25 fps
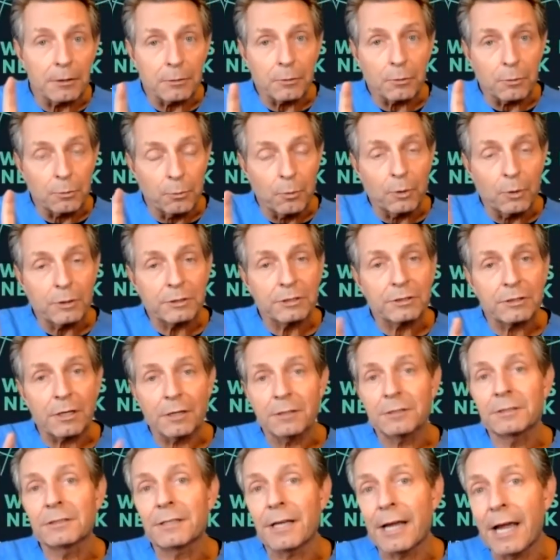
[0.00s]
what
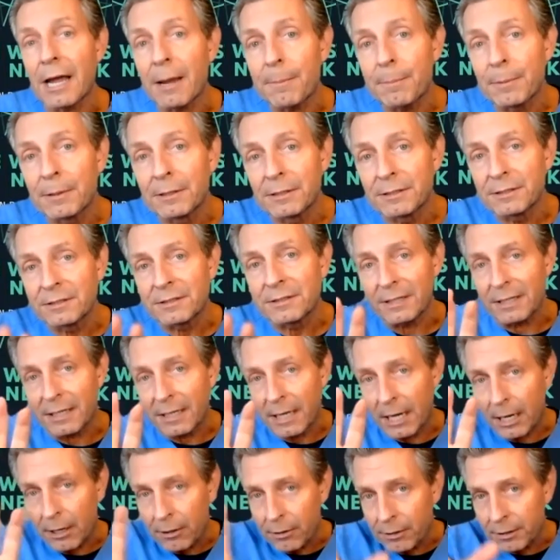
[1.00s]
starts to happen is the
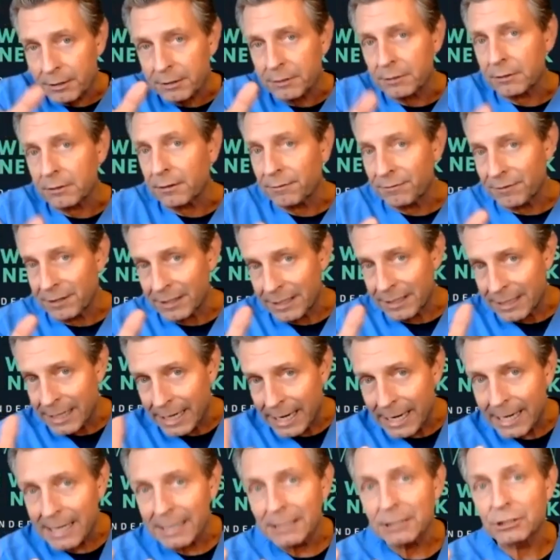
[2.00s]
character of the
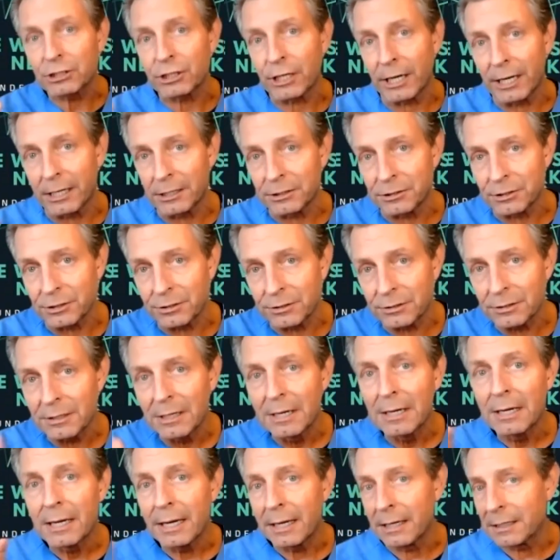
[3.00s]
gang changes,
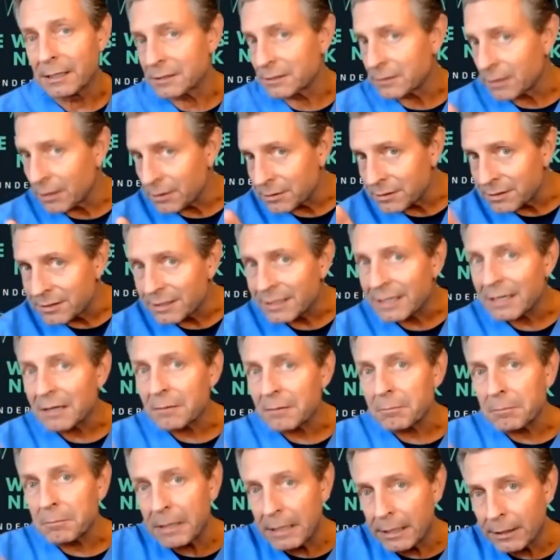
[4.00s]
and it starts to
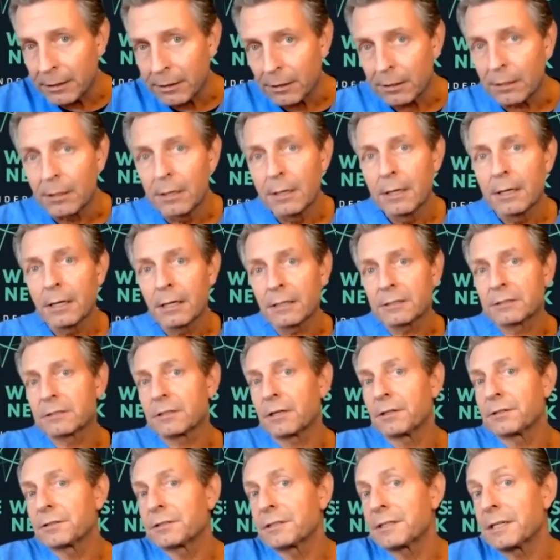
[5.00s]
get meaner. It
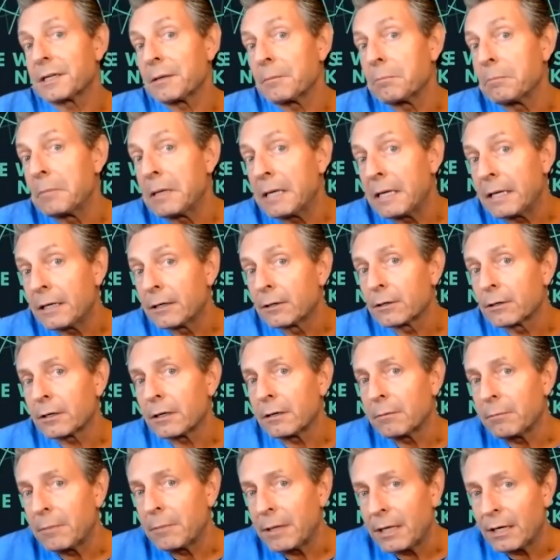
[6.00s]
starts to get meaner
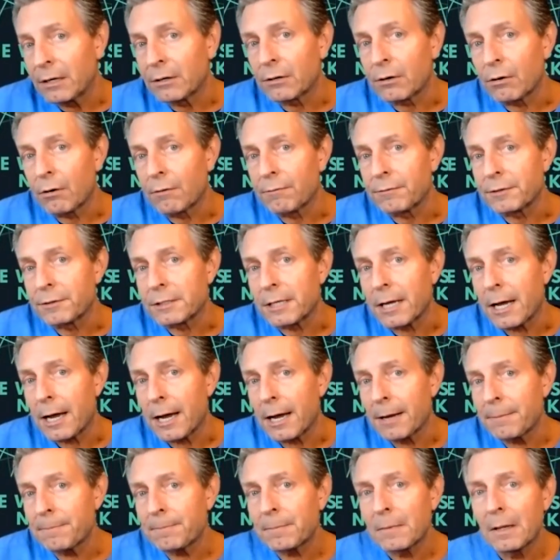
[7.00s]
and meaner over
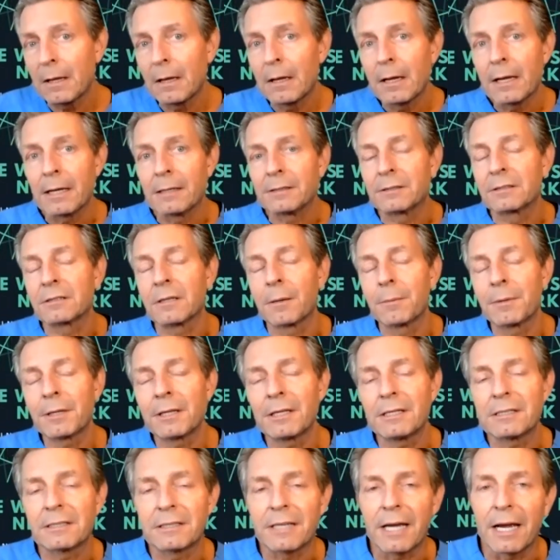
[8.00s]
time. And some of
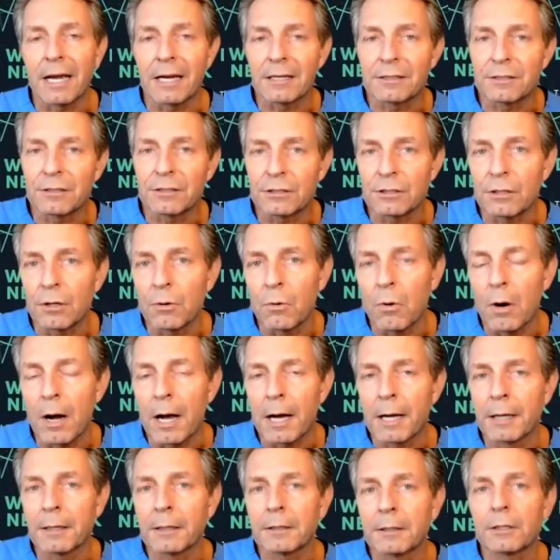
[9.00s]
these cases go
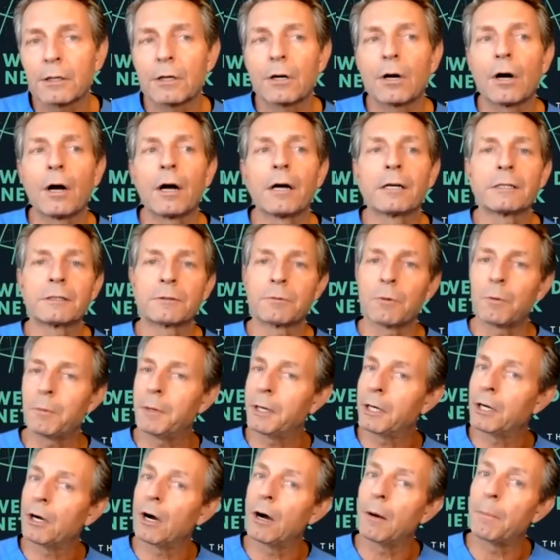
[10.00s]
on to cause what
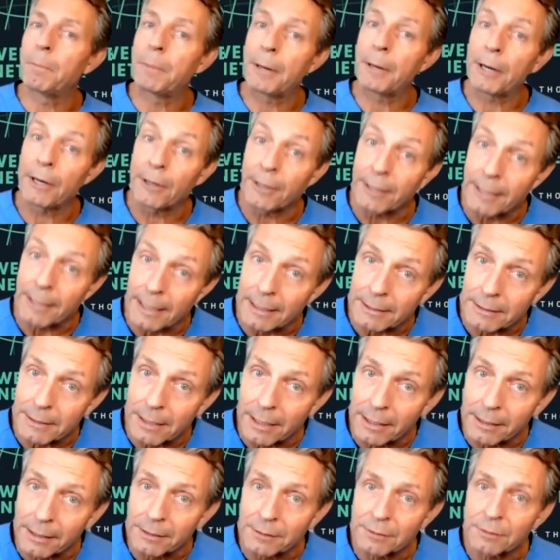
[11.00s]
we call
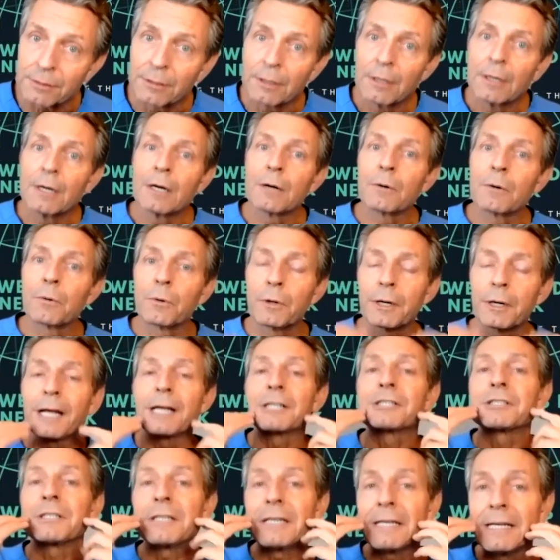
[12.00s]
periodontitis, where it
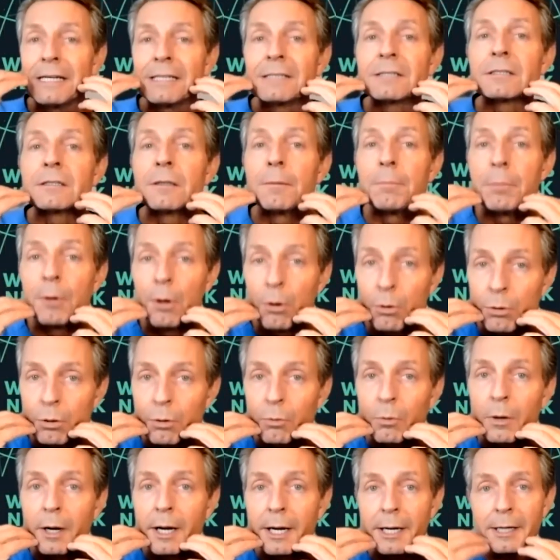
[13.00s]
actually eats the bone
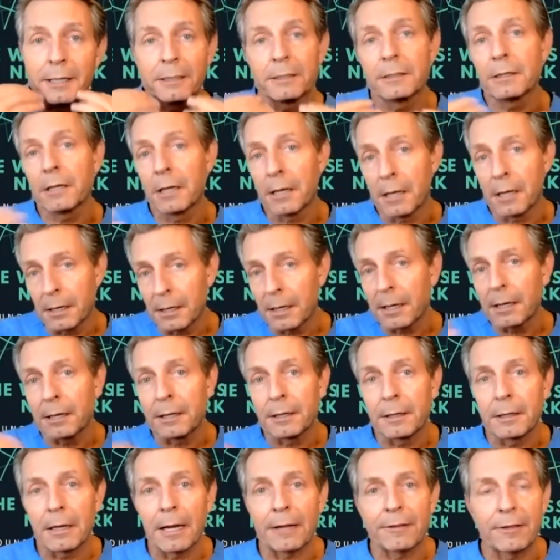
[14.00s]
away.
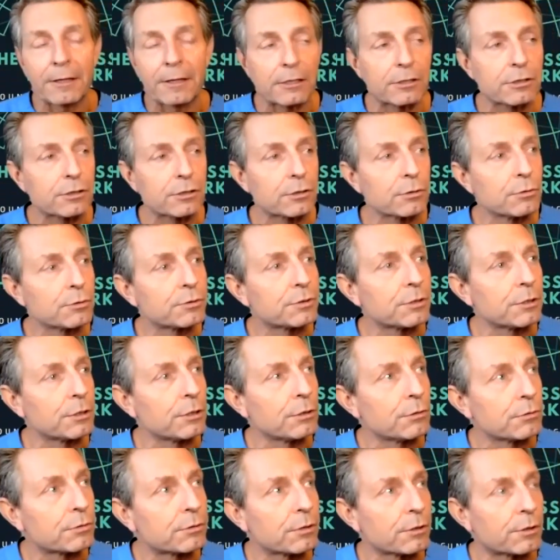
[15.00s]
And I think Susan
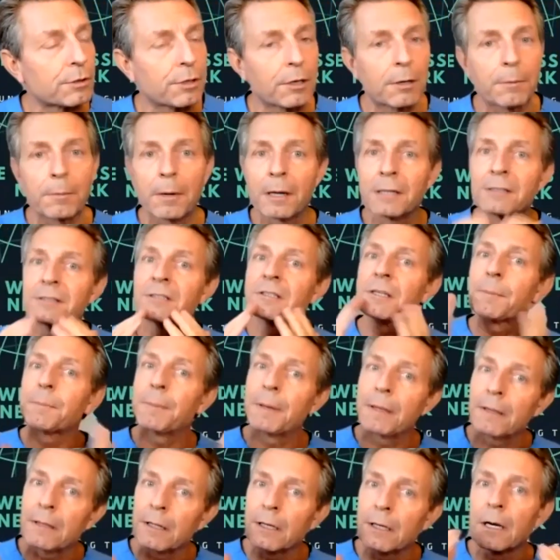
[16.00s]
used the term
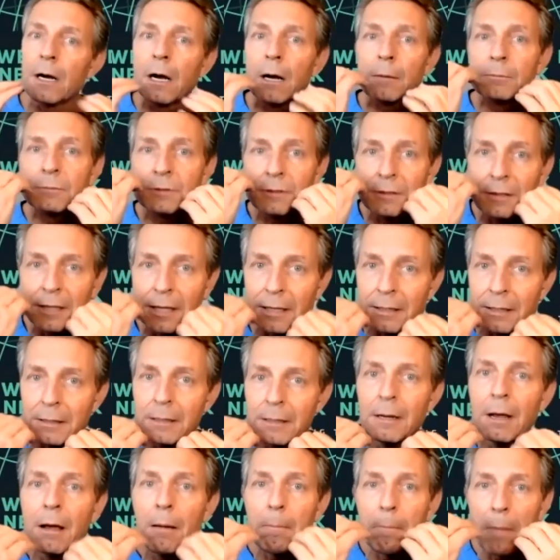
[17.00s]
unzipping the gums and then
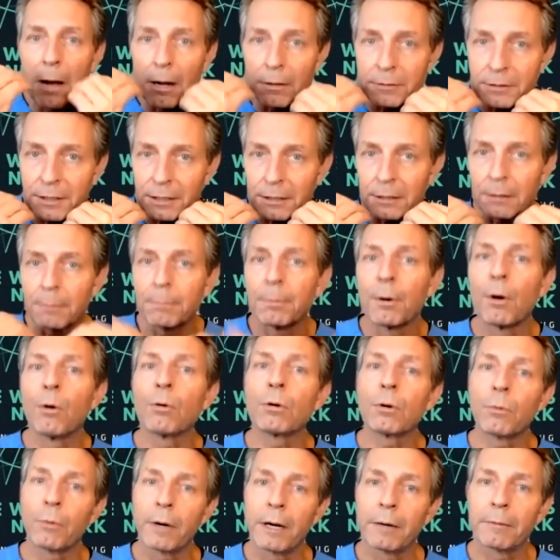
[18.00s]
melting the
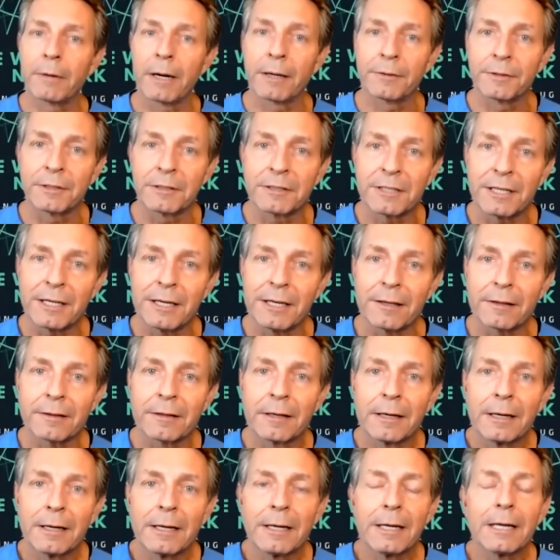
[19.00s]
bone away around the teeth.
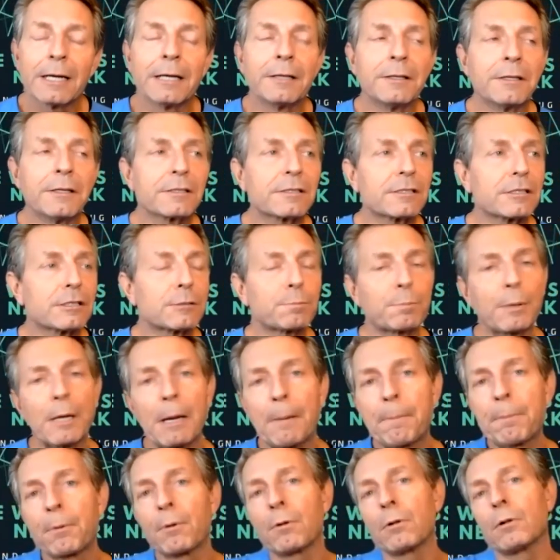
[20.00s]
And this is
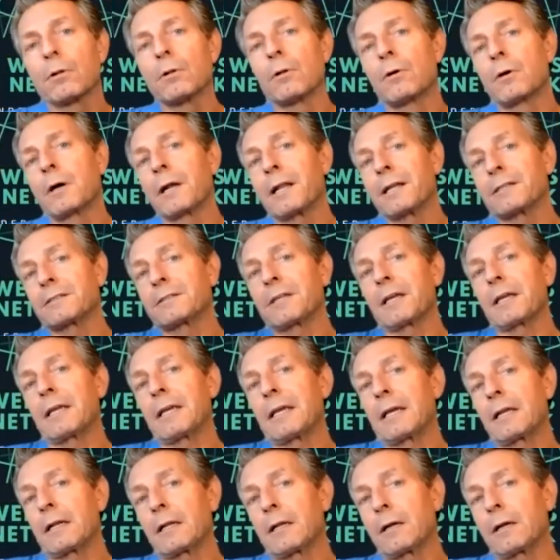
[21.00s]
people, Lauren, as they
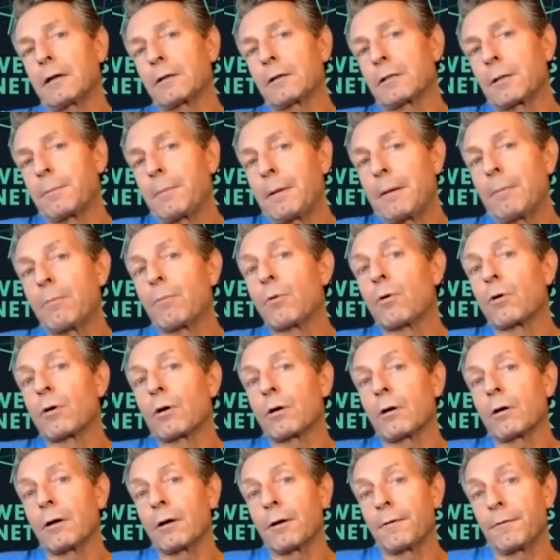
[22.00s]
get to be
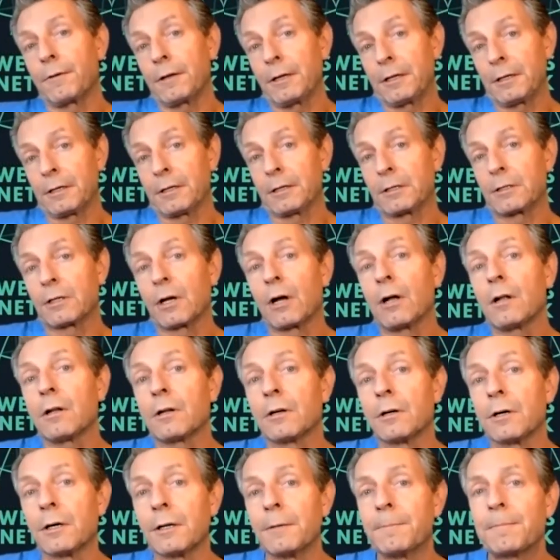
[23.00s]
more in
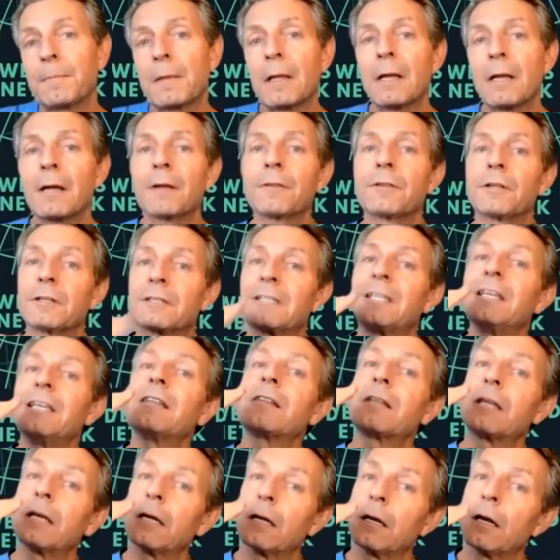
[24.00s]
adulthood, the
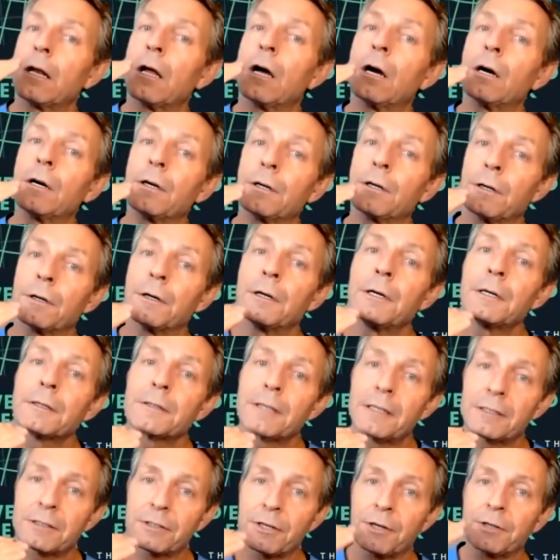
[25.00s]
teeth get longer.
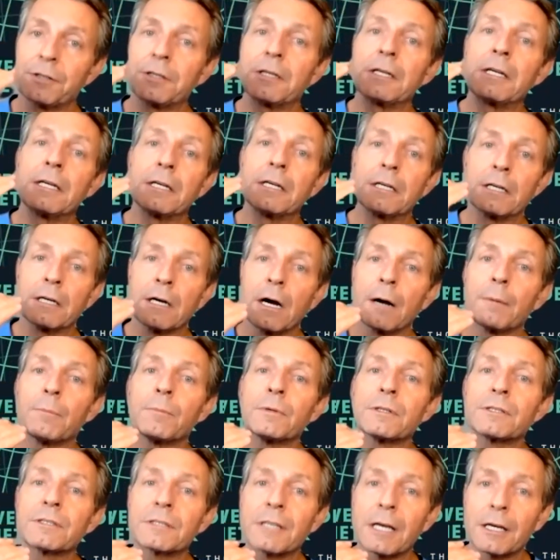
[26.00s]
They start to get gum
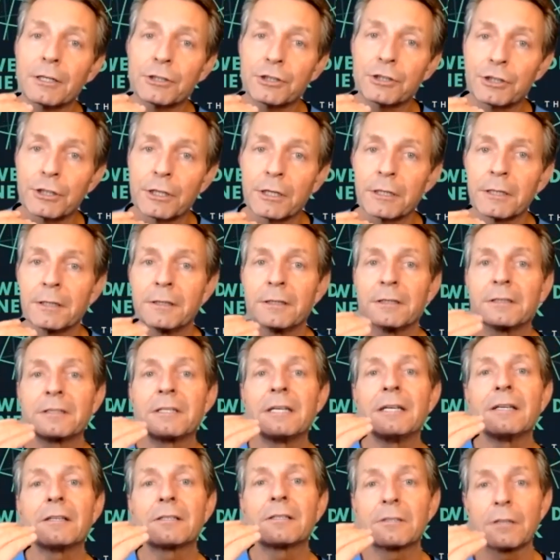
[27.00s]
recession and the
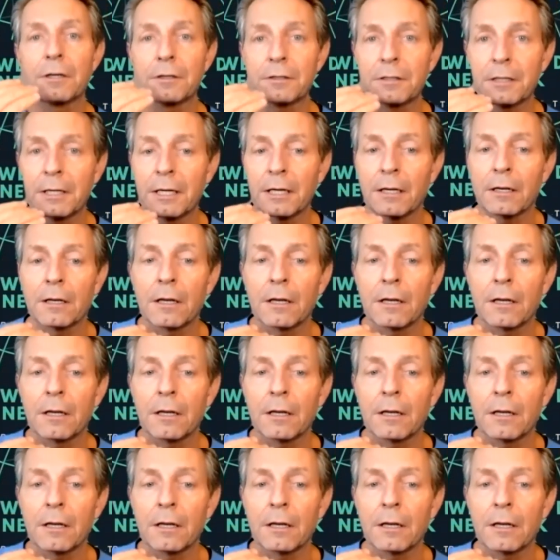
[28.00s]
teeth start to get